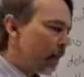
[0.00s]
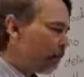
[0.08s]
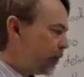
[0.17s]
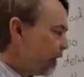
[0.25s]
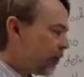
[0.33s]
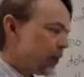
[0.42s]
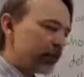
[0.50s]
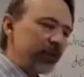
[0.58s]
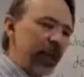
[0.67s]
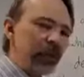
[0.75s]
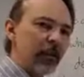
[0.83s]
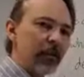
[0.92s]
that
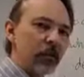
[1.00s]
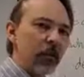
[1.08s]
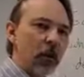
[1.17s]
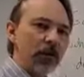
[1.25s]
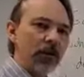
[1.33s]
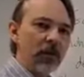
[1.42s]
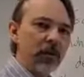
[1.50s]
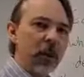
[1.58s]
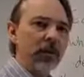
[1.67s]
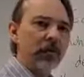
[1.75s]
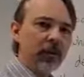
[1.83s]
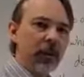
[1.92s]
Jesus' death on the cross is
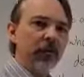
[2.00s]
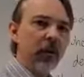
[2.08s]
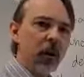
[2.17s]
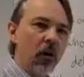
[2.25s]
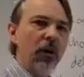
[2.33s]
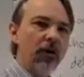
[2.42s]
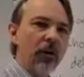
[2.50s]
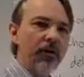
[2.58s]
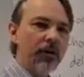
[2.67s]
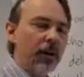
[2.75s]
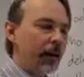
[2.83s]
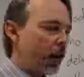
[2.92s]
enough to cover all of
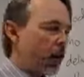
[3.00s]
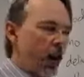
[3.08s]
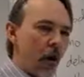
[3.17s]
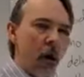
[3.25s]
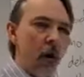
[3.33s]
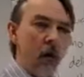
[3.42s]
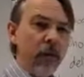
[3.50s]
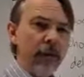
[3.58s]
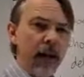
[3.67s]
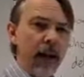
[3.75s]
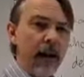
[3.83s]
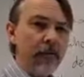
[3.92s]
our sin all
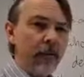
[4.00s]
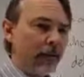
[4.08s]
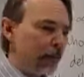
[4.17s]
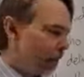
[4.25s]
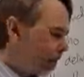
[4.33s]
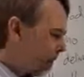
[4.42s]
the time.